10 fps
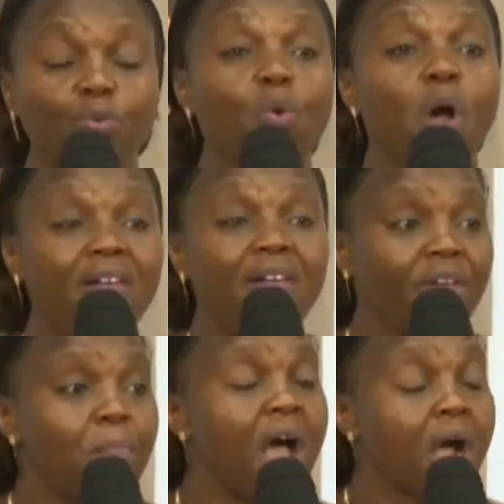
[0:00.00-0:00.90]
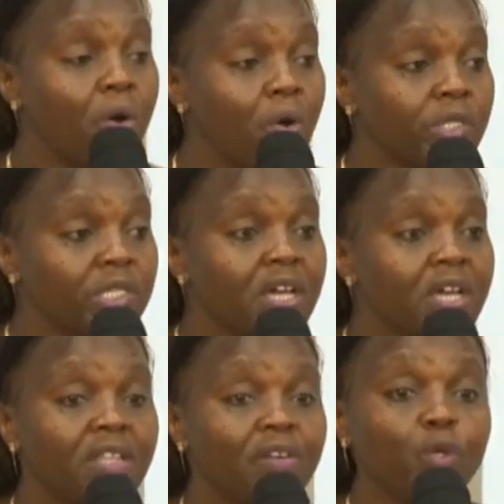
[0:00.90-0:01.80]
We will have them across
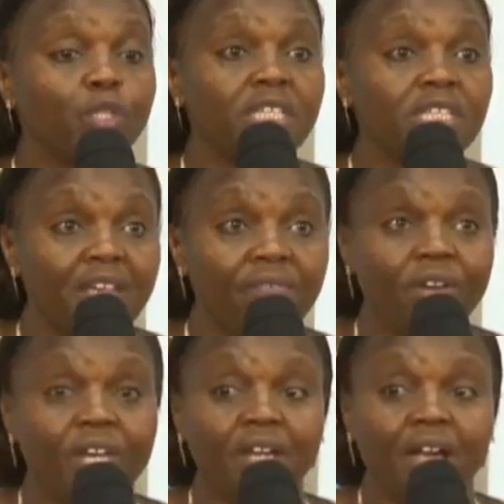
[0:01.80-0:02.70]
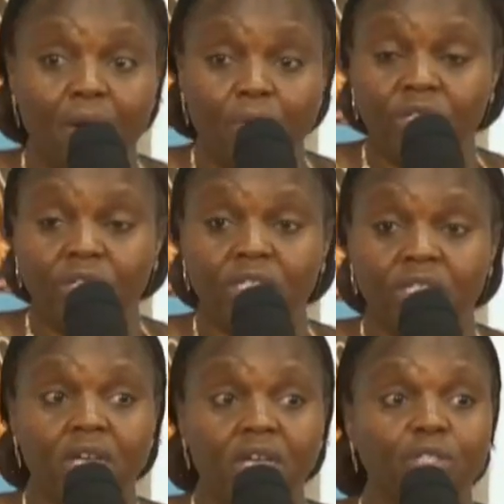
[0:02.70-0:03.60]
the 47
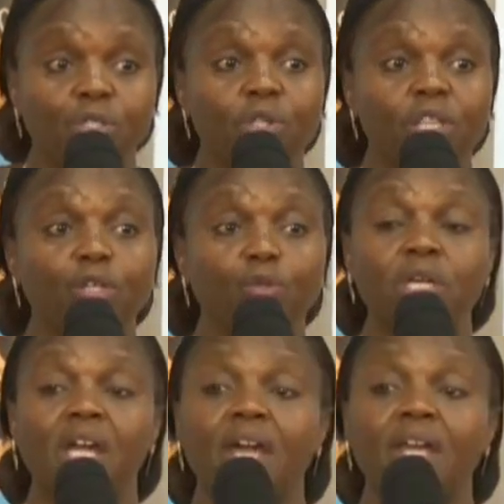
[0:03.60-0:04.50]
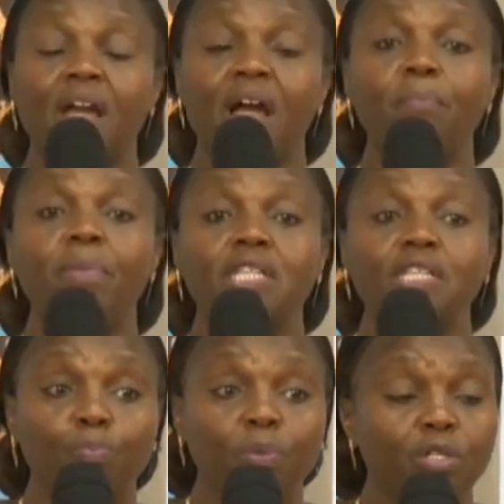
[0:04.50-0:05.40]
counties so that we can come
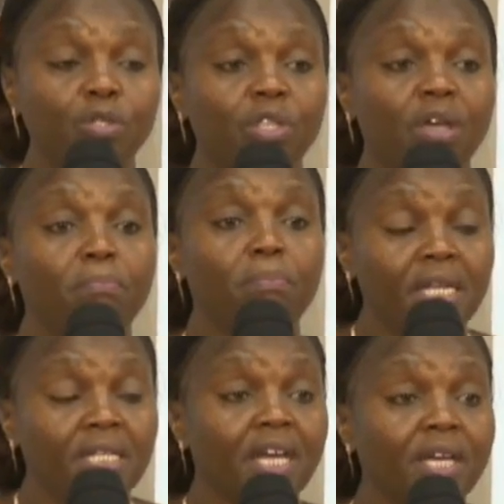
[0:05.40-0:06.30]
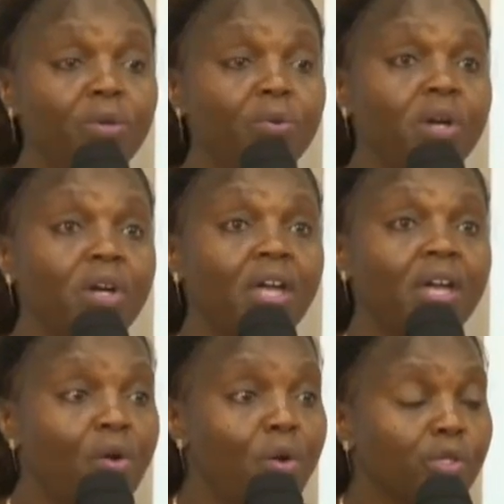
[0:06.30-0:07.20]
and speak to them, mentor you,
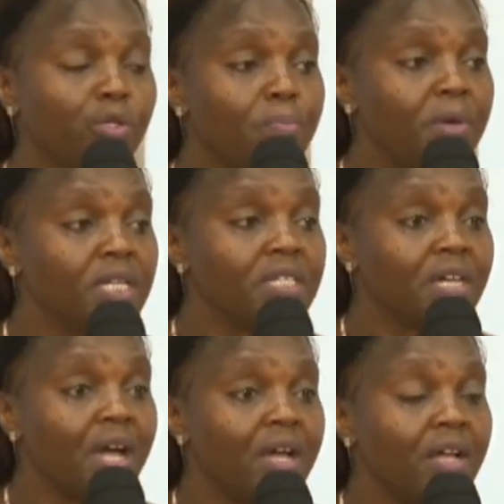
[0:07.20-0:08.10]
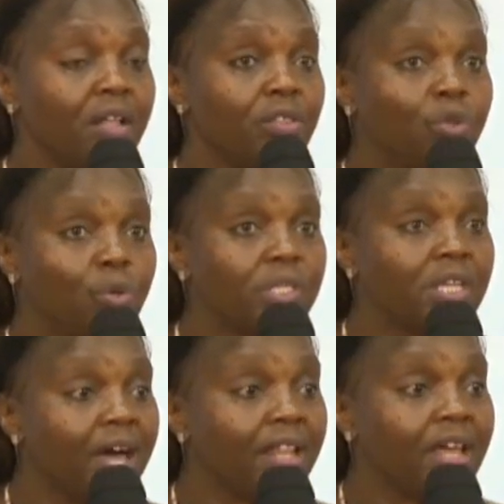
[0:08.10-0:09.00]
and also mentor those
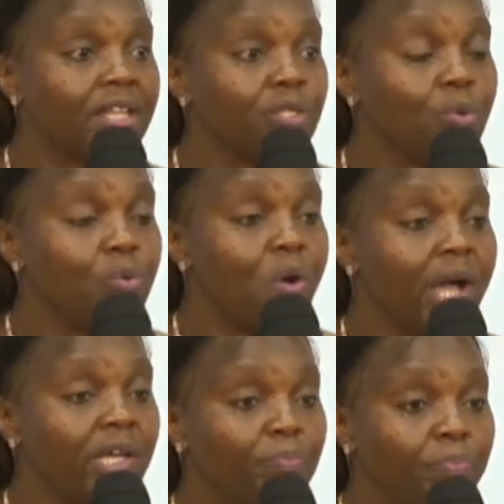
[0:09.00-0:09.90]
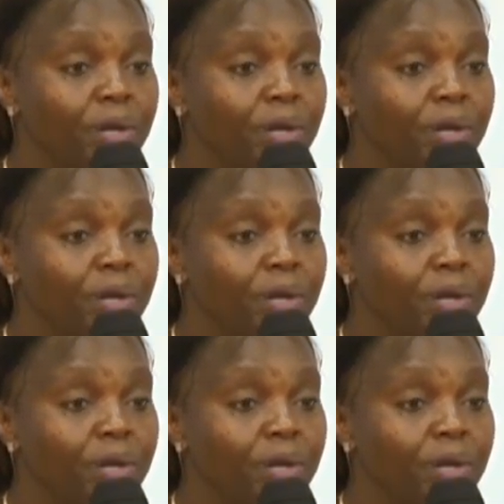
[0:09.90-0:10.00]
others who are in